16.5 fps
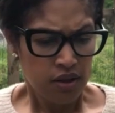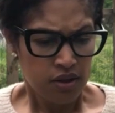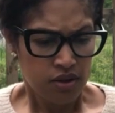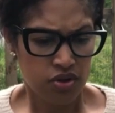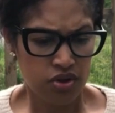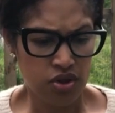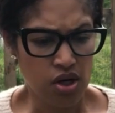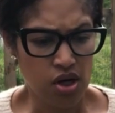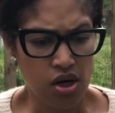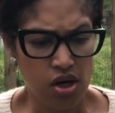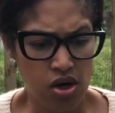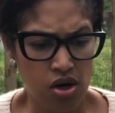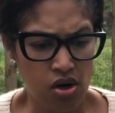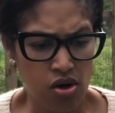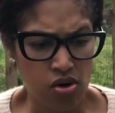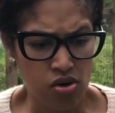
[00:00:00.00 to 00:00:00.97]

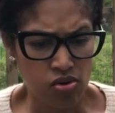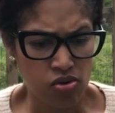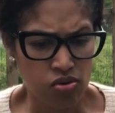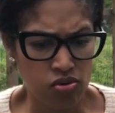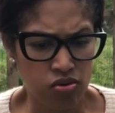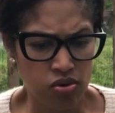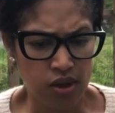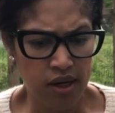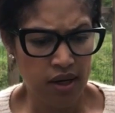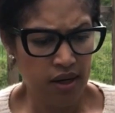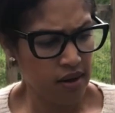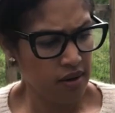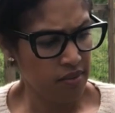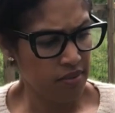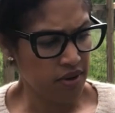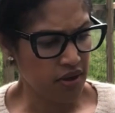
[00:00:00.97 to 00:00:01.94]
So,
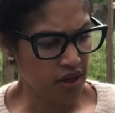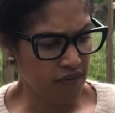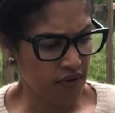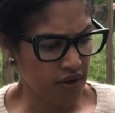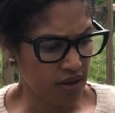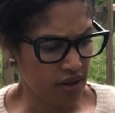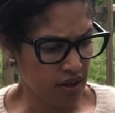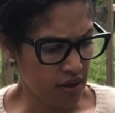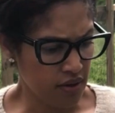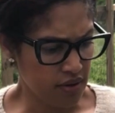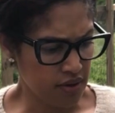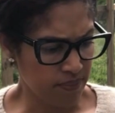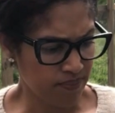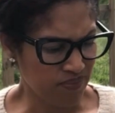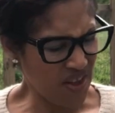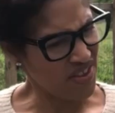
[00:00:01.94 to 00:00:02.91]
let me think of anything
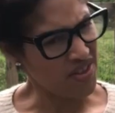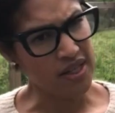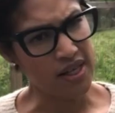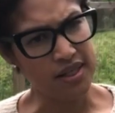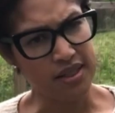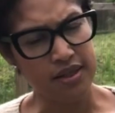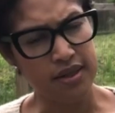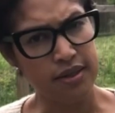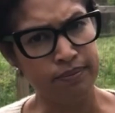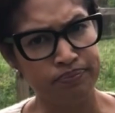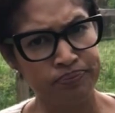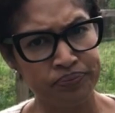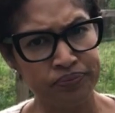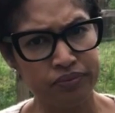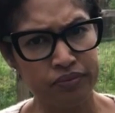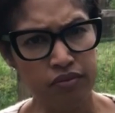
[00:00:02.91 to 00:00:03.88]
else. I think that's it
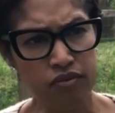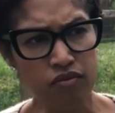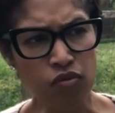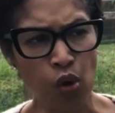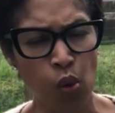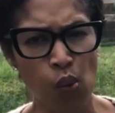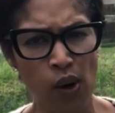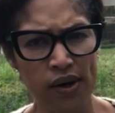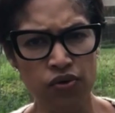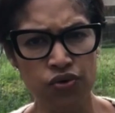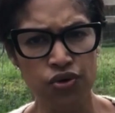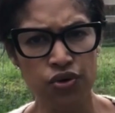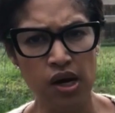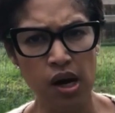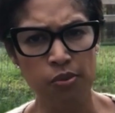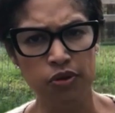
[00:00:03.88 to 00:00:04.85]
why
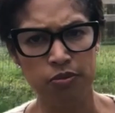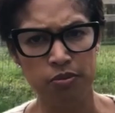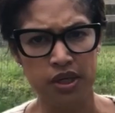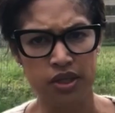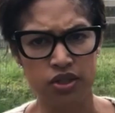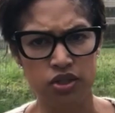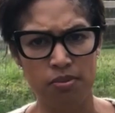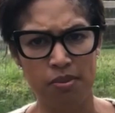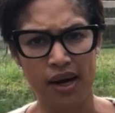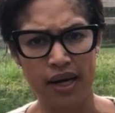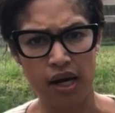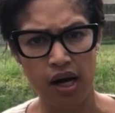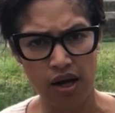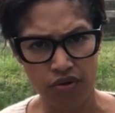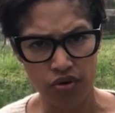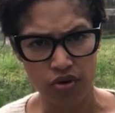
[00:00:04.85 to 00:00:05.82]
don't you come with me to
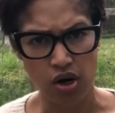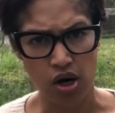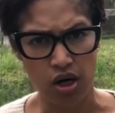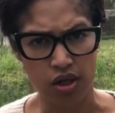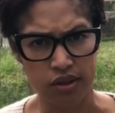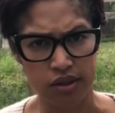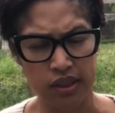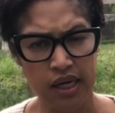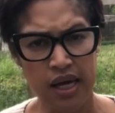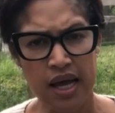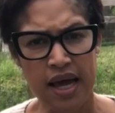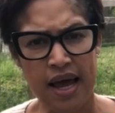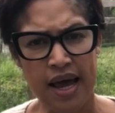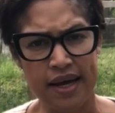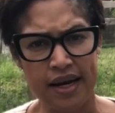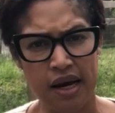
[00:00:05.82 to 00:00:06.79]
my other garden
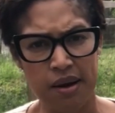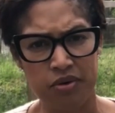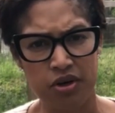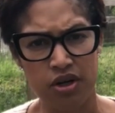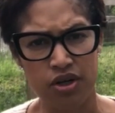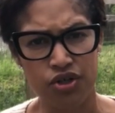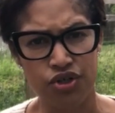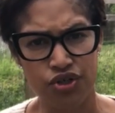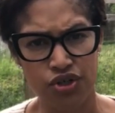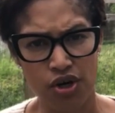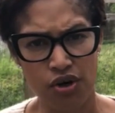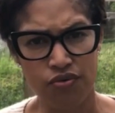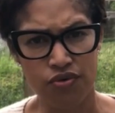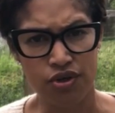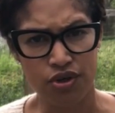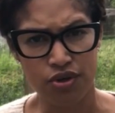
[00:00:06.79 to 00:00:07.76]
and I'm gonna
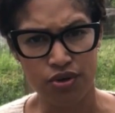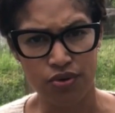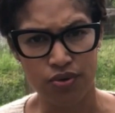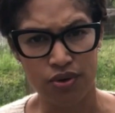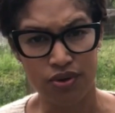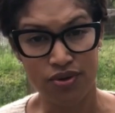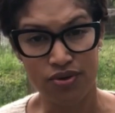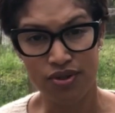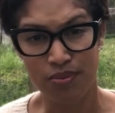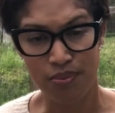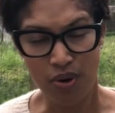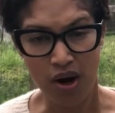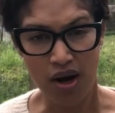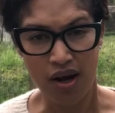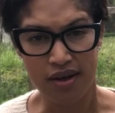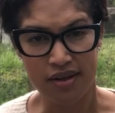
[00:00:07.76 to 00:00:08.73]
show you a little
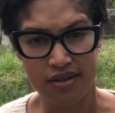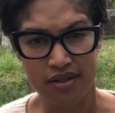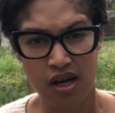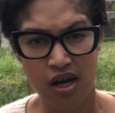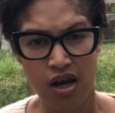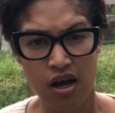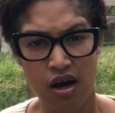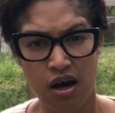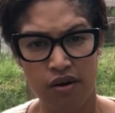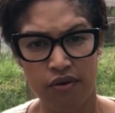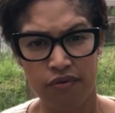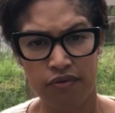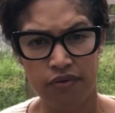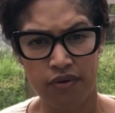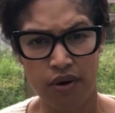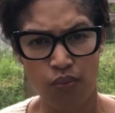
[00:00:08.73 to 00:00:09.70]
surprise
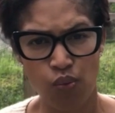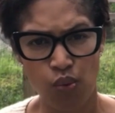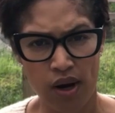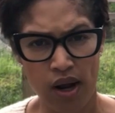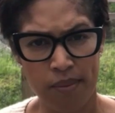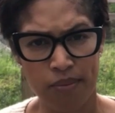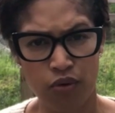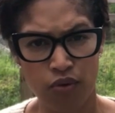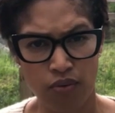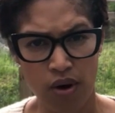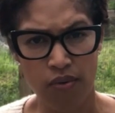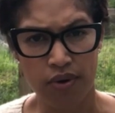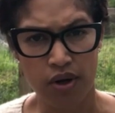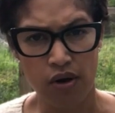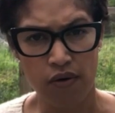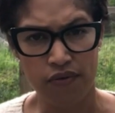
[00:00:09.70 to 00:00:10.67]
of what I'm
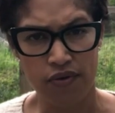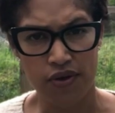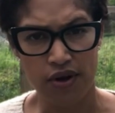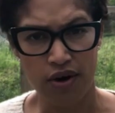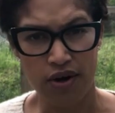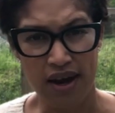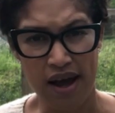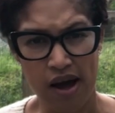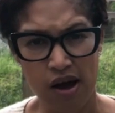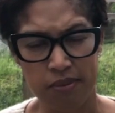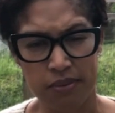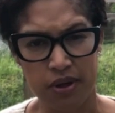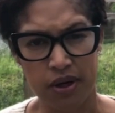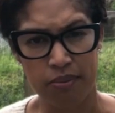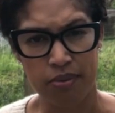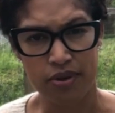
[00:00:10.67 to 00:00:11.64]
growing over there and how
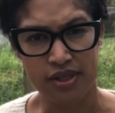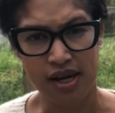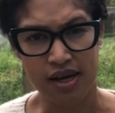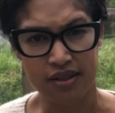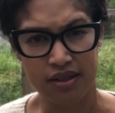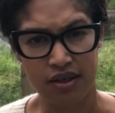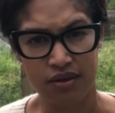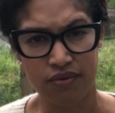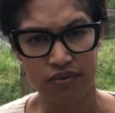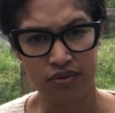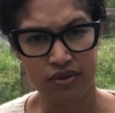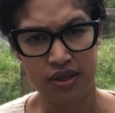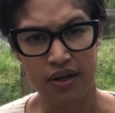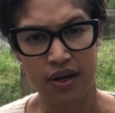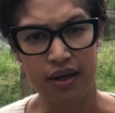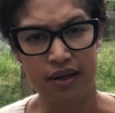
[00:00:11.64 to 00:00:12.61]
I'm gonna protect it
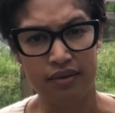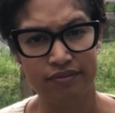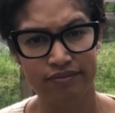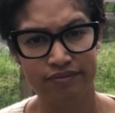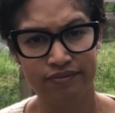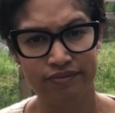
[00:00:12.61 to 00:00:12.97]
tonight.